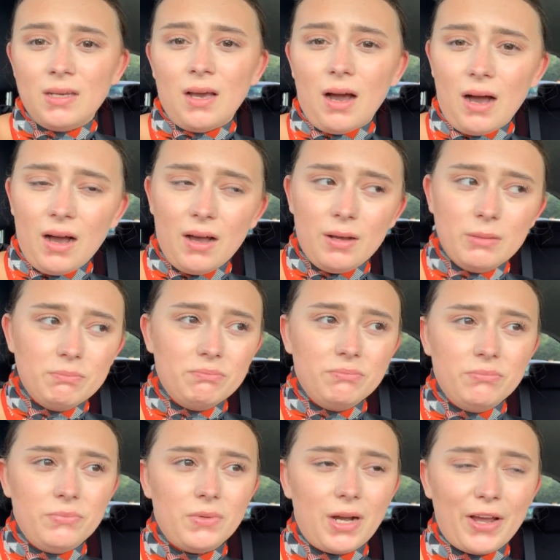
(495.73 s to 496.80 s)

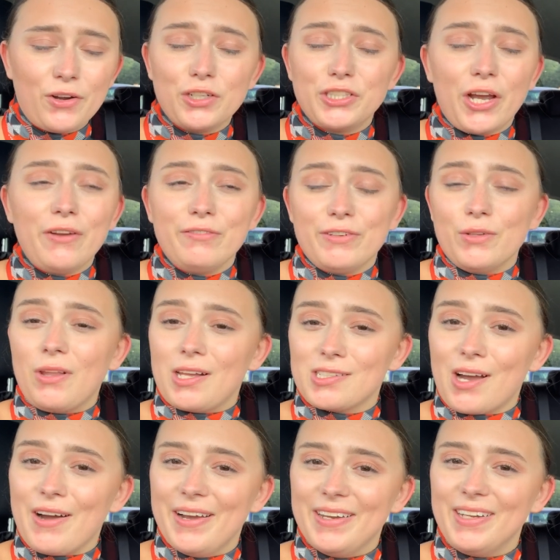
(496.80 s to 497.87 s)
And I don't feel that
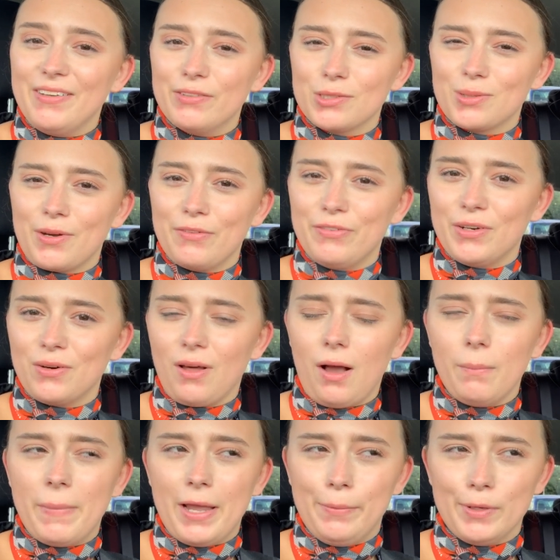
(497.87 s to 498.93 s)
tired either, so I feel
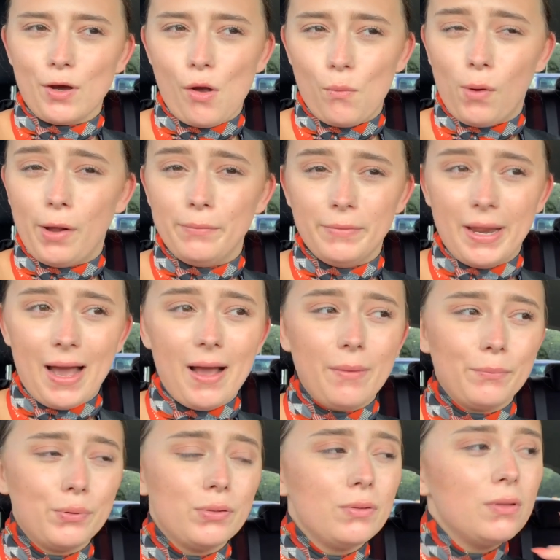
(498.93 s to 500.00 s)
like maybe I won't
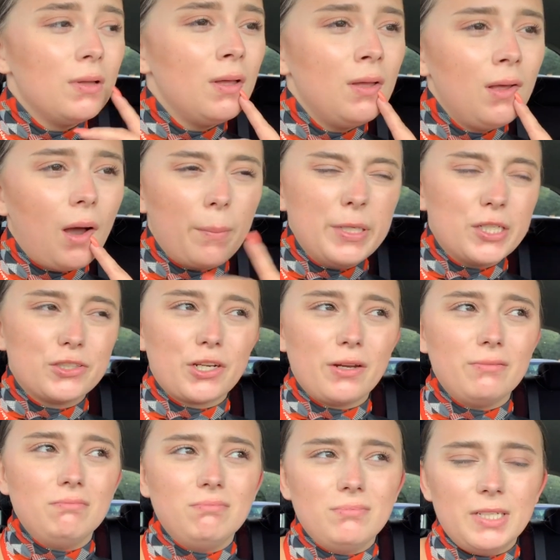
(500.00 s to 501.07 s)
nap. I mean,
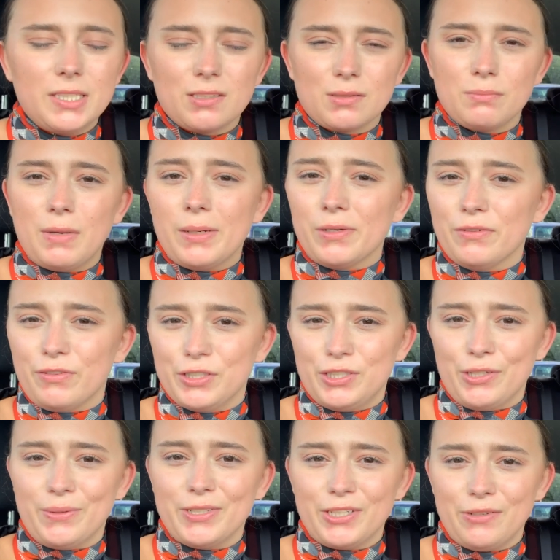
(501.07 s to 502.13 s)
it doesn't matter if I
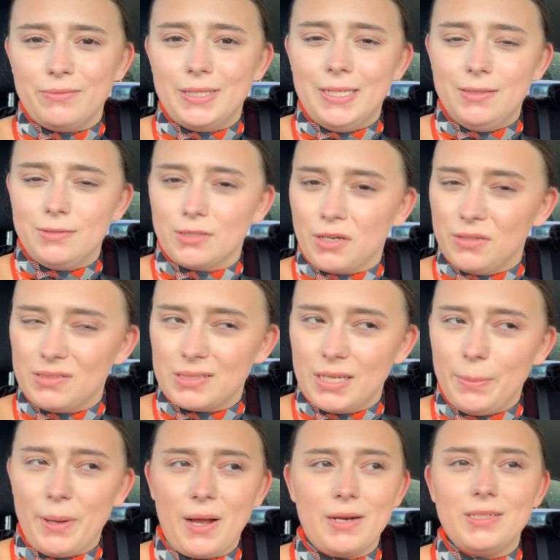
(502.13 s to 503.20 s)
do. I don't need to go to
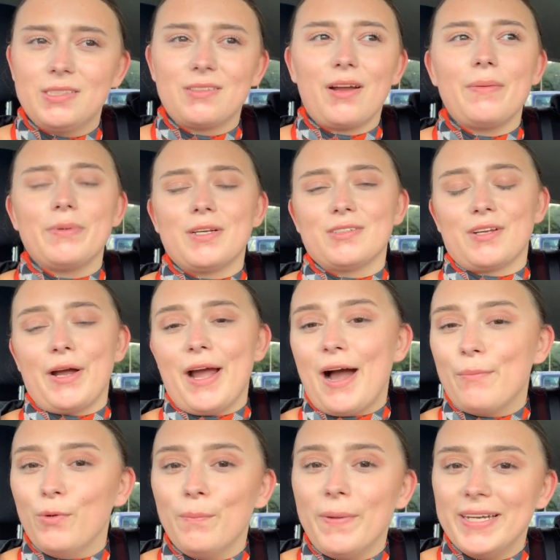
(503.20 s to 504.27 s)
sleep early tonight because I
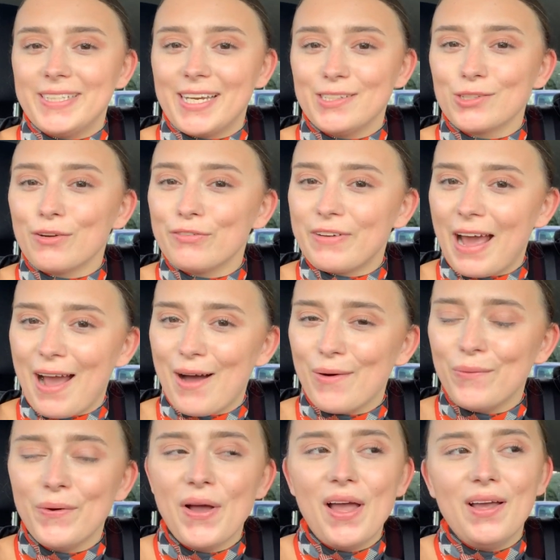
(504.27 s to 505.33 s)
am on my days off now.
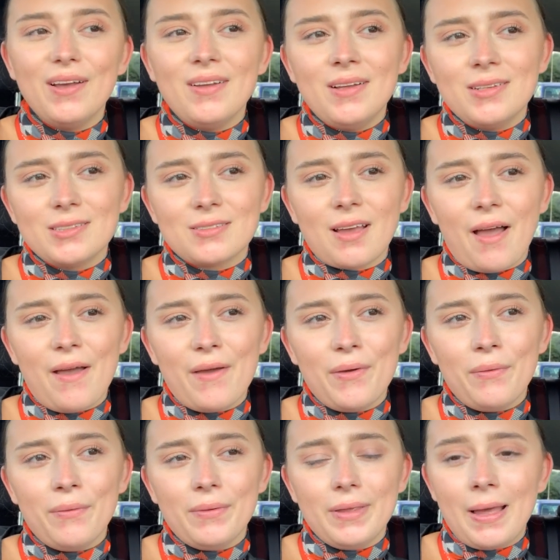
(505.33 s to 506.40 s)

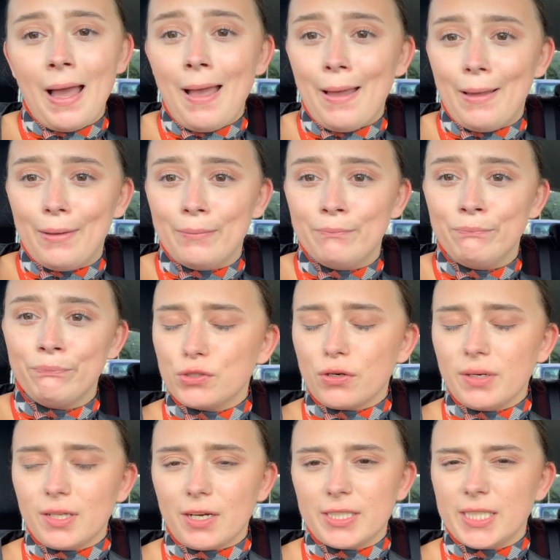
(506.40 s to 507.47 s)
So yeah,
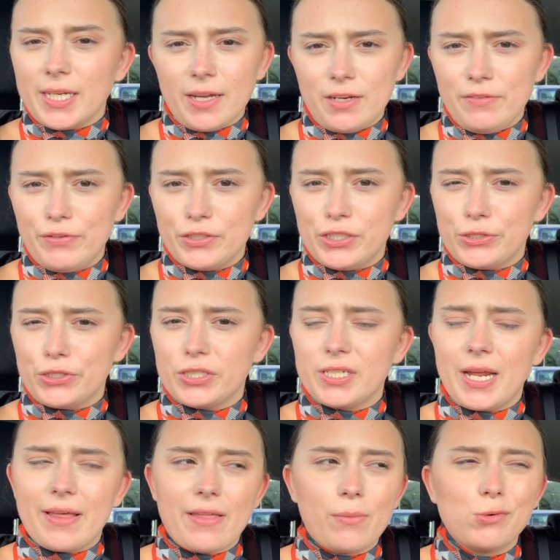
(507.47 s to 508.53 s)
sorry that I didn't get any footage
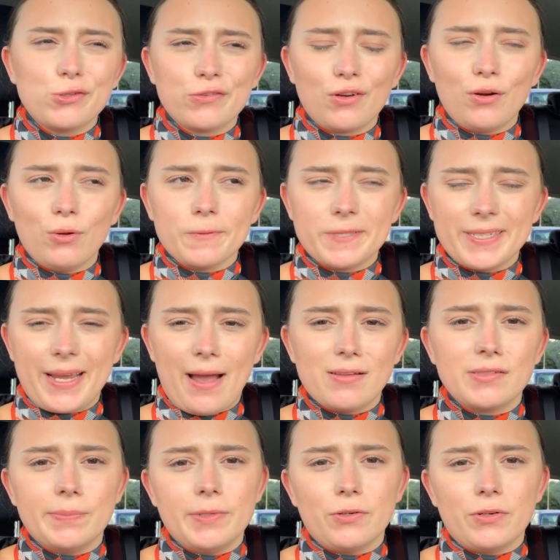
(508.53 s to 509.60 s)
today. There wasn't a lot to get,
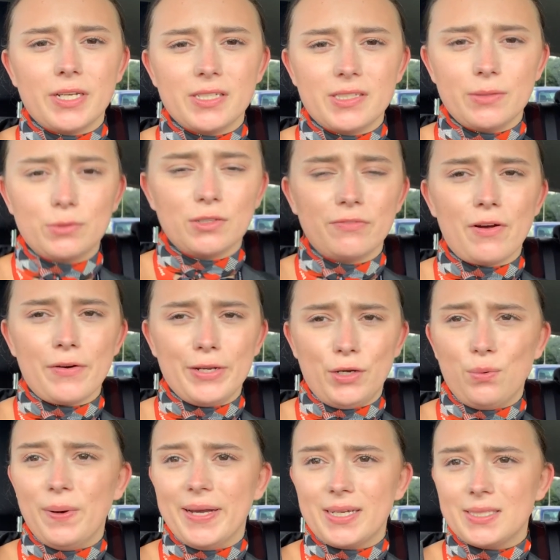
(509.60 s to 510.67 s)
to be honest. It was a very
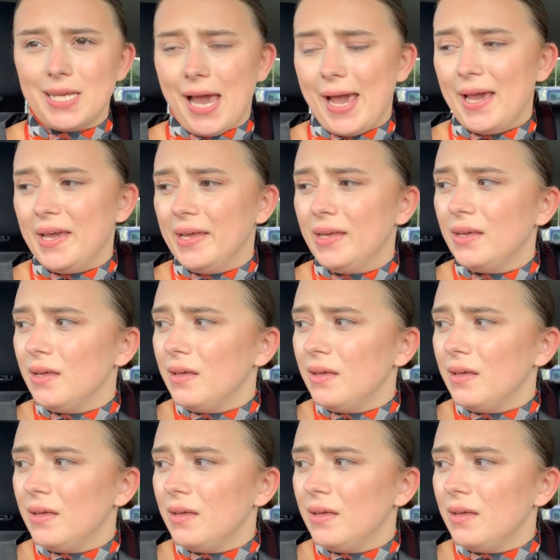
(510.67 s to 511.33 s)
quick day.